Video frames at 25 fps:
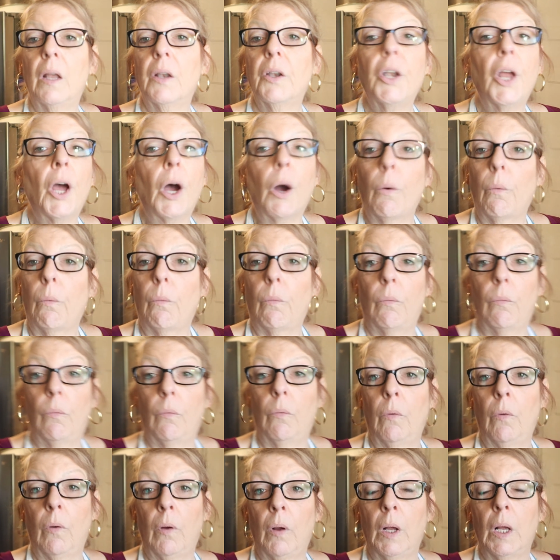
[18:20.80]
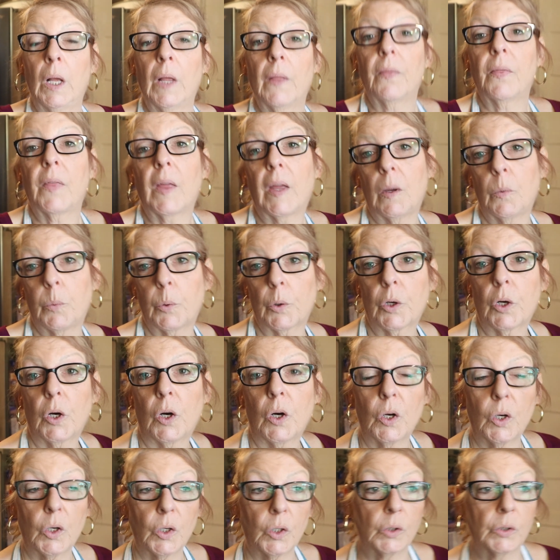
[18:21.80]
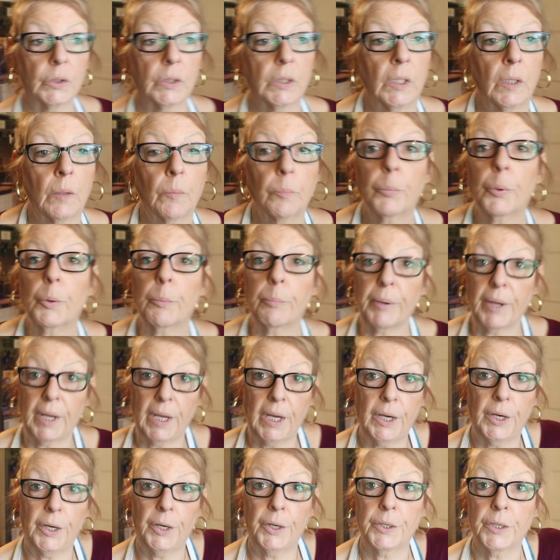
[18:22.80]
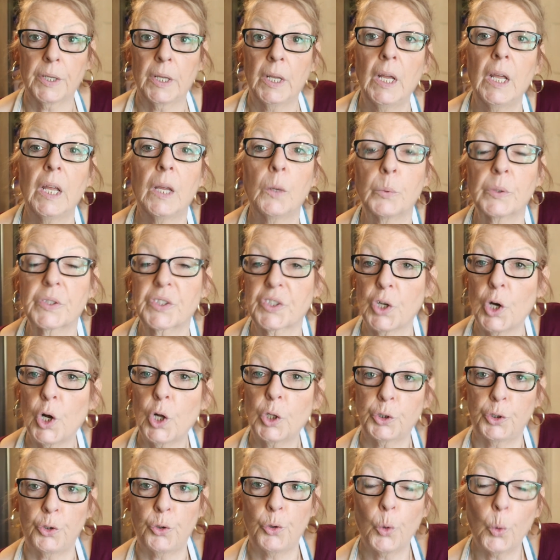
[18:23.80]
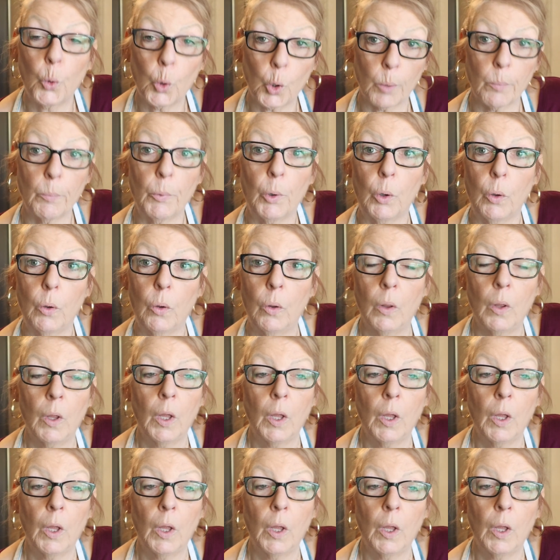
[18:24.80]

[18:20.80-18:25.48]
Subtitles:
No, they were called prepared. It was called normal.